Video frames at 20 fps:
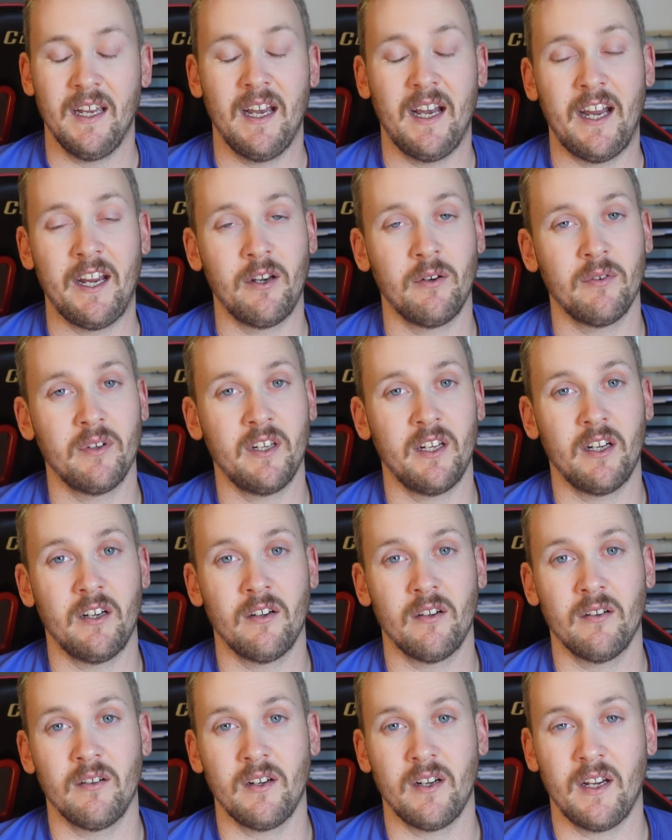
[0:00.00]
I don't
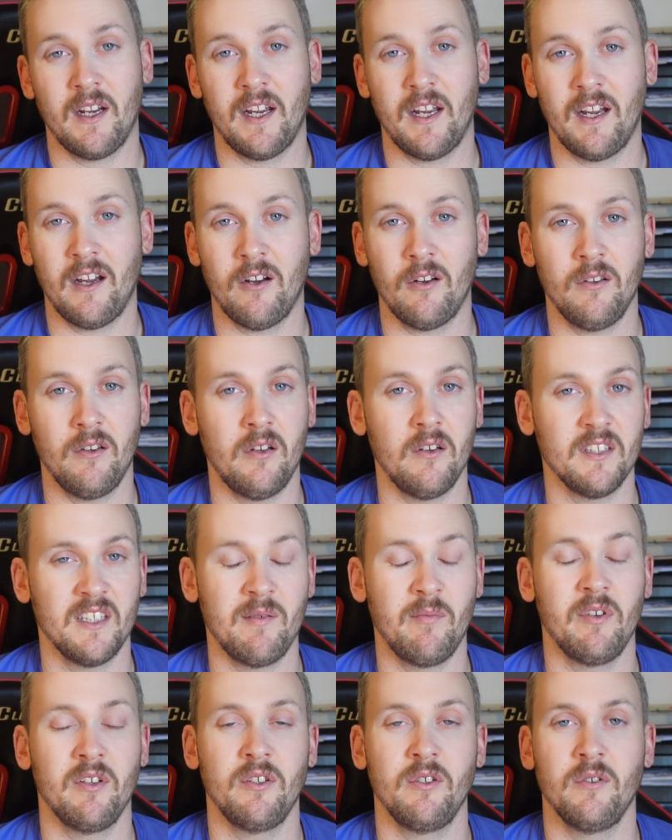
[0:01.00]
care how long they've
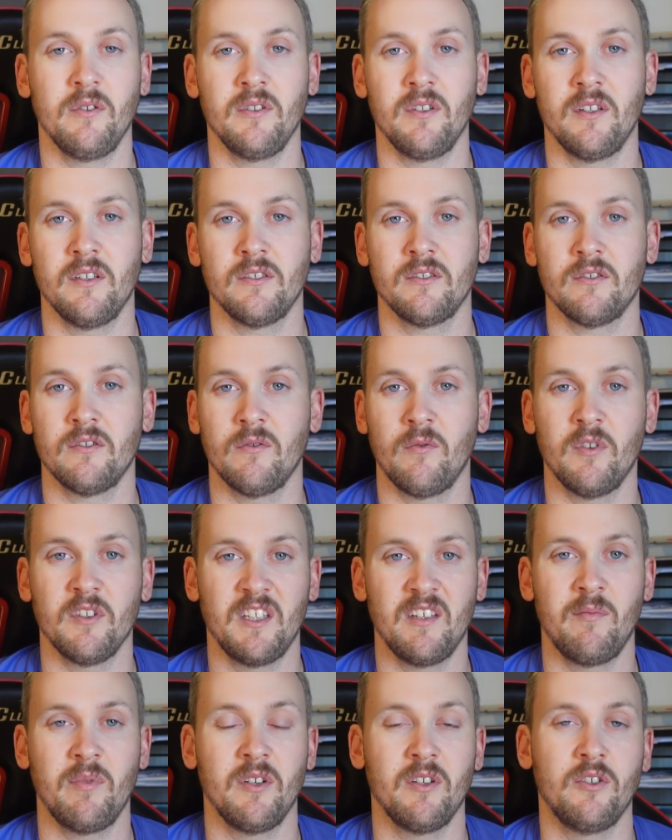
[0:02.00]
been doing this or what
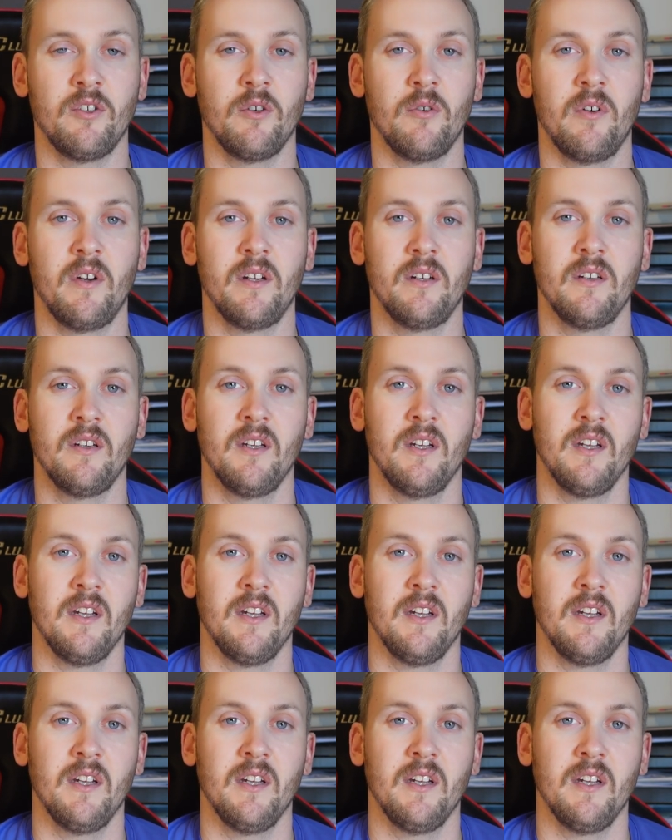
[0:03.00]
they've been doing.